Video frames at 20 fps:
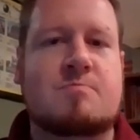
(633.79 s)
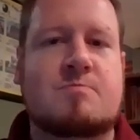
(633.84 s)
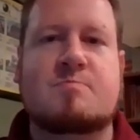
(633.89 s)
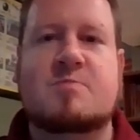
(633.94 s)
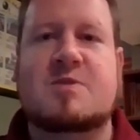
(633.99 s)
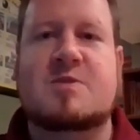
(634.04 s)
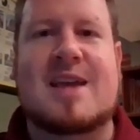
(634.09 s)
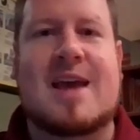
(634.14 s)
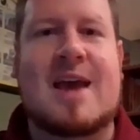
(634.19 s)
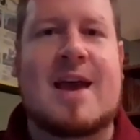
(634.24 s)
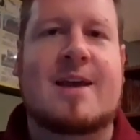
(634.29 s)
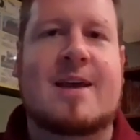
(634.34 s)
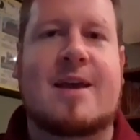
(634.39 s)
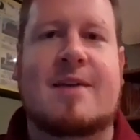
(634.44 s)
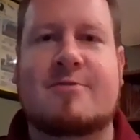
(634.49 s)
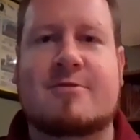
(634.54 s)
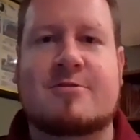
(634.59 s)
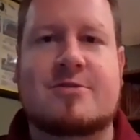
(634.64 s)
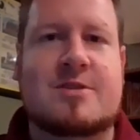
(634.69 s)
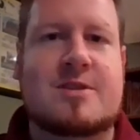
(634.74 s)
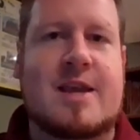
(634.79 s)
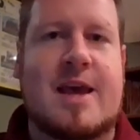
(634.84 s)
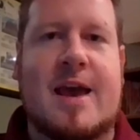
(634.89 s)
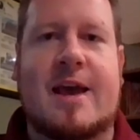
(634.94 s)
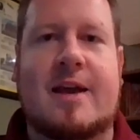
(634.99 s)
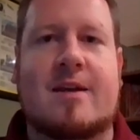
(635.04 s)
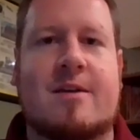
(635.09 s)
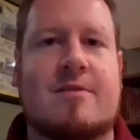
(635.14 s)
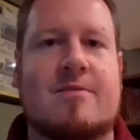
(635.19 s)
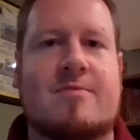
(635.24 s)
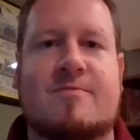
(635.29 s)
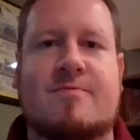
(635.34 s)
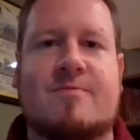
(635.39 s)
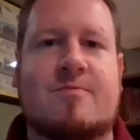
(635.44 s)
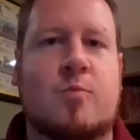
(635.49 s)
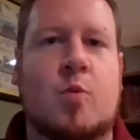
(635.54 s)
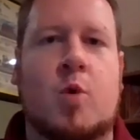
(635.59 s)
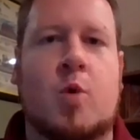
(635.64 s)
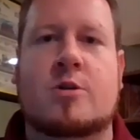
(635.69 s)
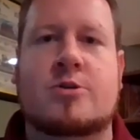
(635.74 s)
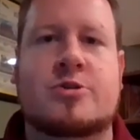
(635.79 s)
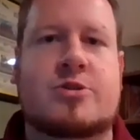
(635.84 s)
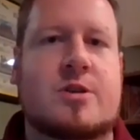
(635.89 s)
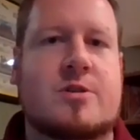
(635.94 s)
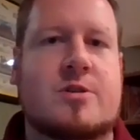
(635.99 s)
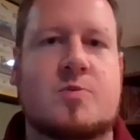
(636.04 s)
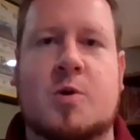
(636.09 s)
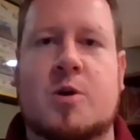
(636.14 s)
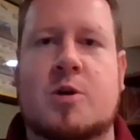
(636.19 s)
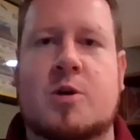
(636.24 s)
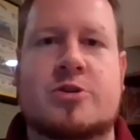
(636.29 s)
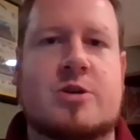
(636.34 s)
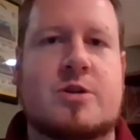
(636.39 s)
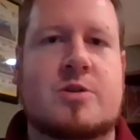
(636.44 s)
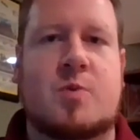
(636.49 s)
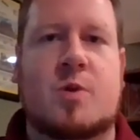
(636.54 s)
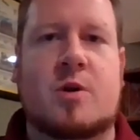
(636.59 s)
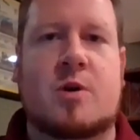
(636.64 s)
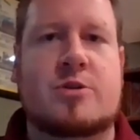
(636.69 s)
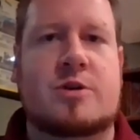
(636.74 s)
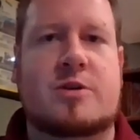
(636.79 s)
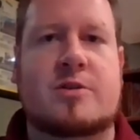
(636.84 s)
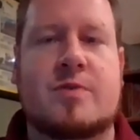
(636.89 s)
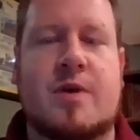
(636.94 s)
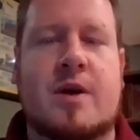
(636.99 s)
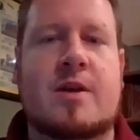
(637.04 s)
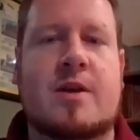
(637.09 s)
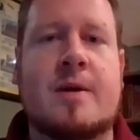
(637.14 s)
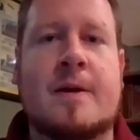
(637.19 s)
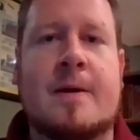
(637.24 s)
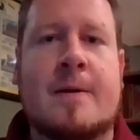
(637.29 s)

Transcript: stack after stack of worksheets, right?